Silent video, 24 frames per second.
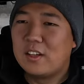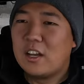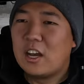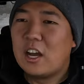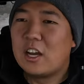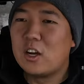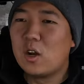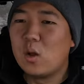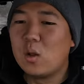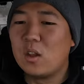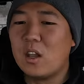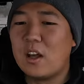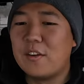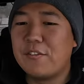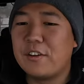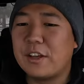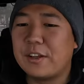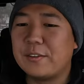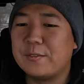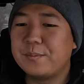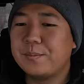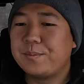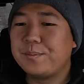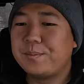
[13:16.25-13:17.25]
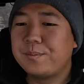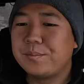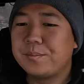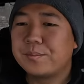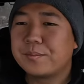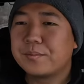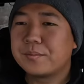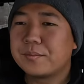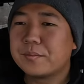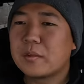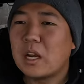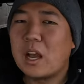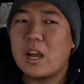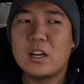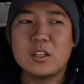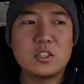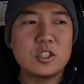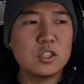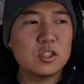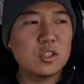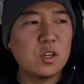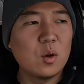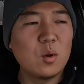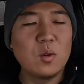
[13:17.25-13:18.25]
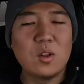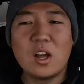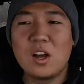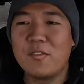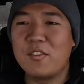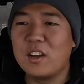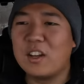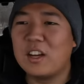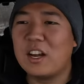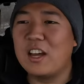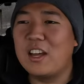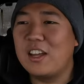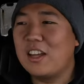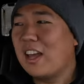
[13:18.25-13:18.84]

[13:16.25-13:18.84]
I don't love it. I just don't love it.